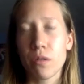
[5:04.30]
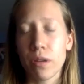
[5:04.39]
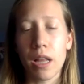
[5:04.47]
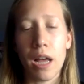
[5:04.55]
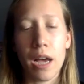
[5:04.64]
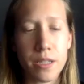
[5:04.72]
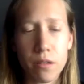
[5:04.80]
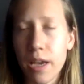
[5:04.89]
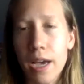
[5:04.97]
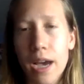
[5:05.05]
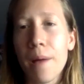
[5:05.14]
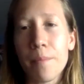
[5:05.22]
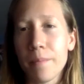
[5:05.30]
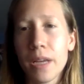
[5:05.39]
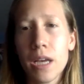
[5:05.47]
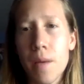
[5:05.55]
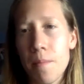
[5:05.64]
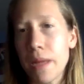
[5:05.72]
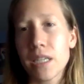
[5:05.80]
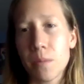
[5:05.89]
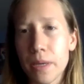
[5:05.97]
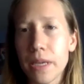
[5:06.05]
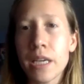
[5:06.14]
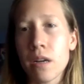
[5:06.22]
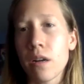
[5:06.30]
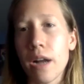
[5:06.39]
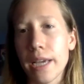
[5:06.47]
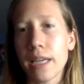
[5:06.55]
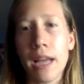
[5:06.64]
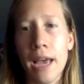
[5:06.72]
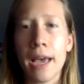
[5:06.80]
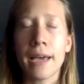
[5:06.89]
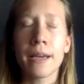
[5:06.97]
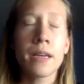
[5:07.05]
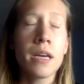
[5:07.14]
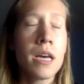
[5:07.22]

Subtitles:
realize, okay, I'm meant to be here and I can hang,